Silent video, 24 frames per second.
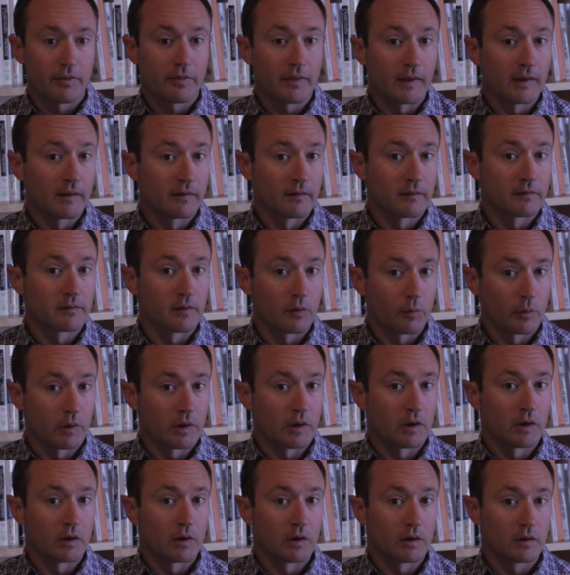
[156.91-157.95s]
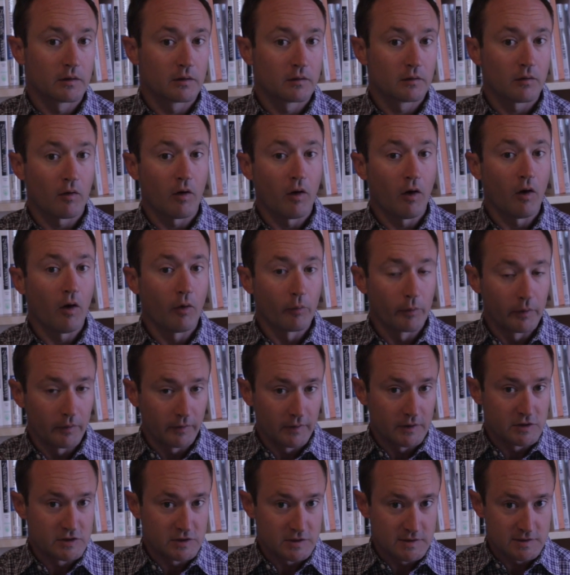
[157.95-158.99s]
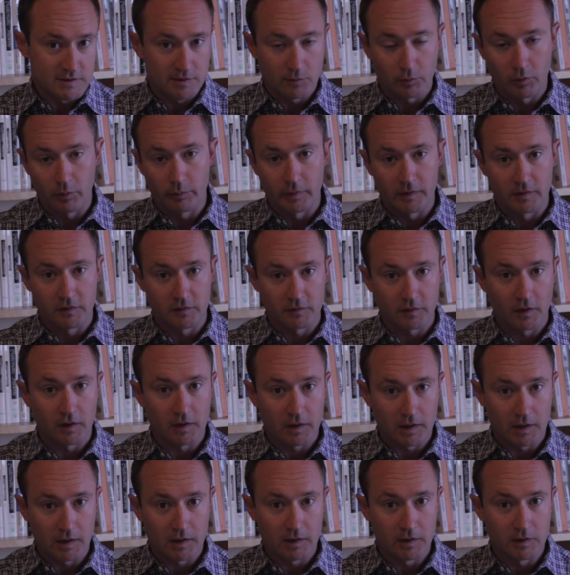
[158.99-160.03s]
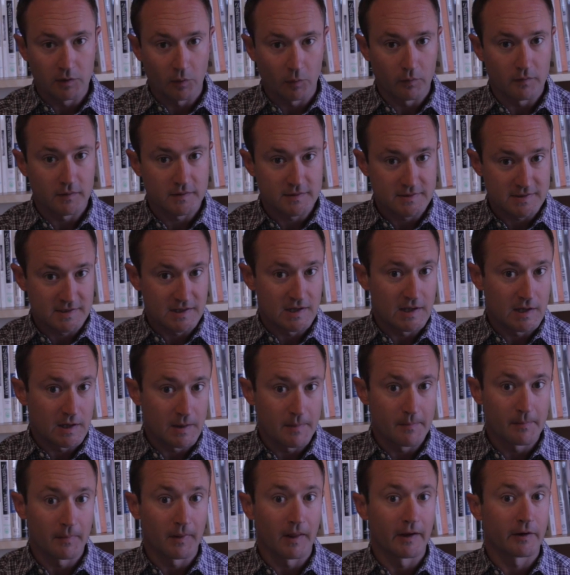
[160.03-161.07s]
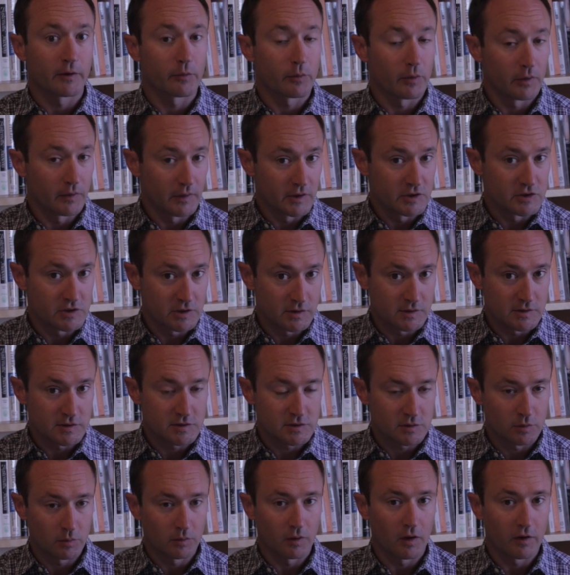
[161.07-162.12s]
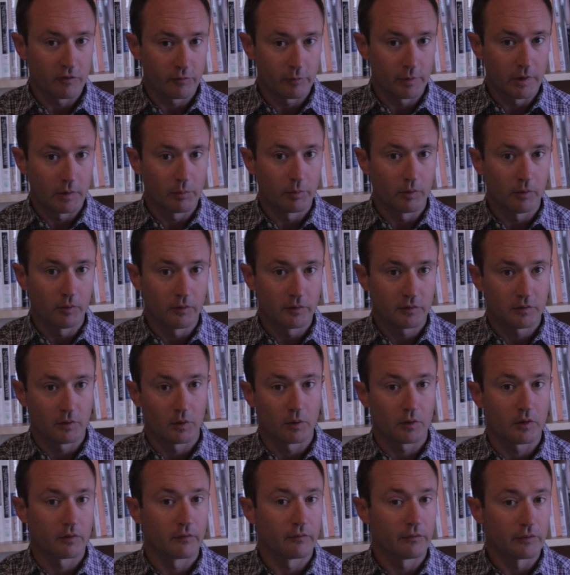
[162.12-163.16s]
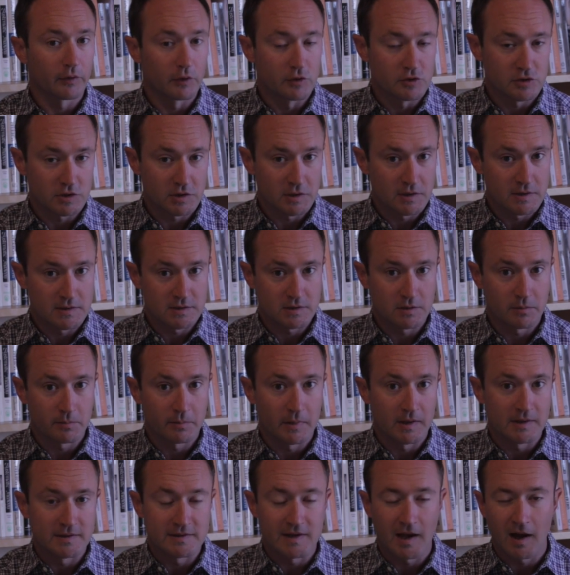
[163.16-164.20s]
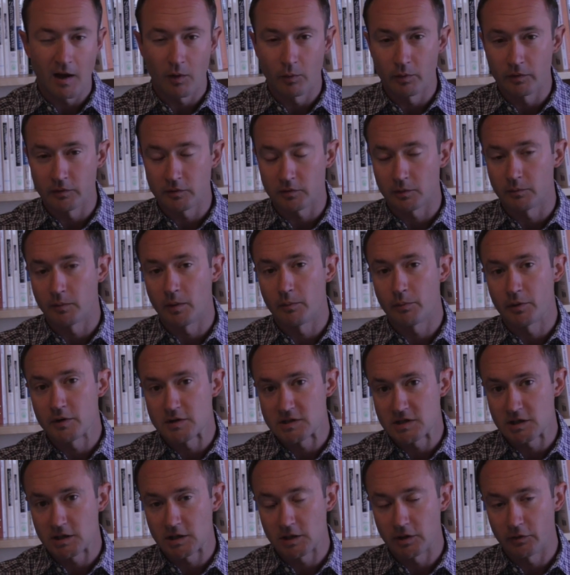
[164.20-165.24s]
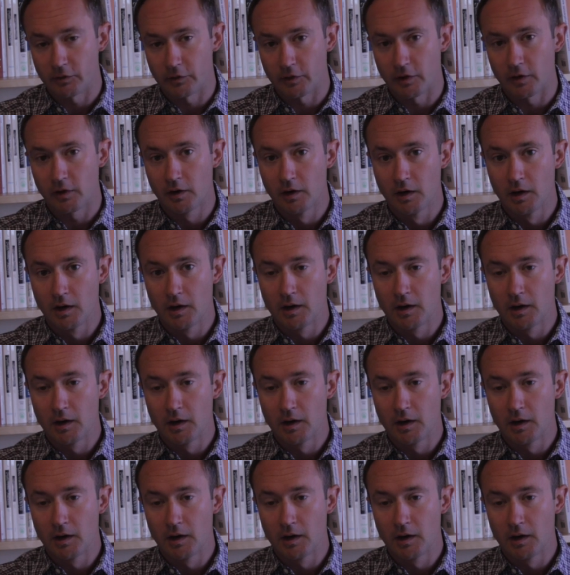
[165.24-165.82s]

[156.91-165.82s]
things that we call religions that we'll be studying don't seem like religions to a lot of people. So Confucianism and Taoism in particular,